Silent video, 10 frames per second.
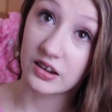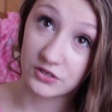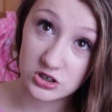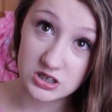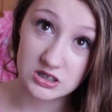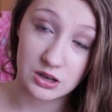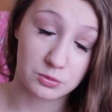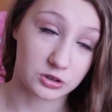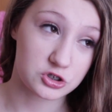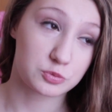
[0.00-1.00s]
Ever since I
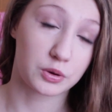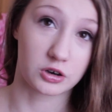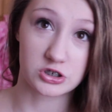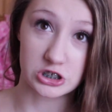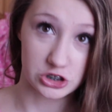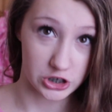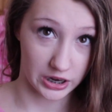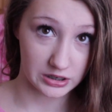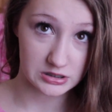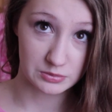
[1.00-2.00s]
watched Percy
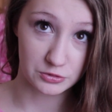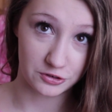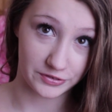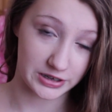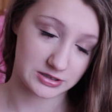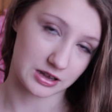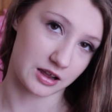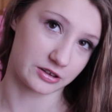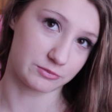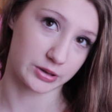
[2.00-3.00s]
Jackson movies,
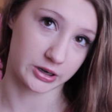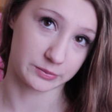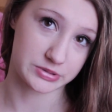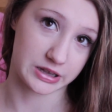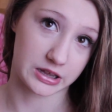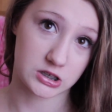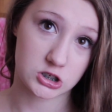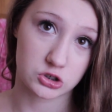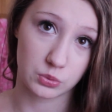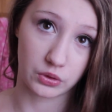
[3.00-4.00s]
I've been
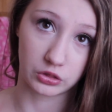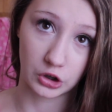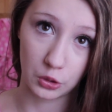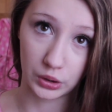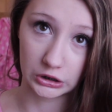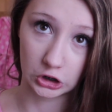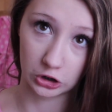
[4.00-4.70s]
obsessed with Logan